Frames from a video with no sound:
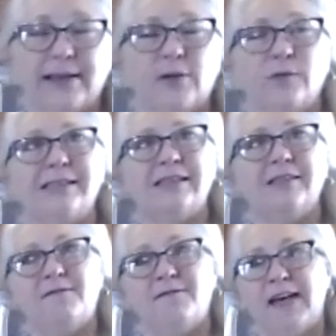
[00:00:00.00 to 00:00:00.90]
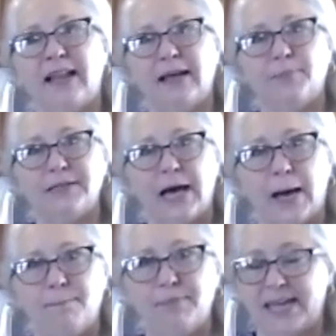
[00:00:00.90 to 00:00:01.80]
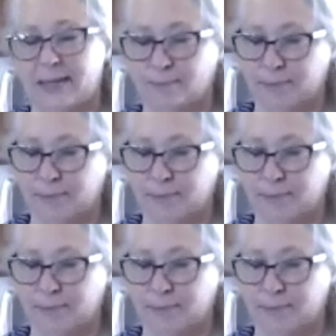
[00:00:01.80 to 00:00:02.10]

It was developed up in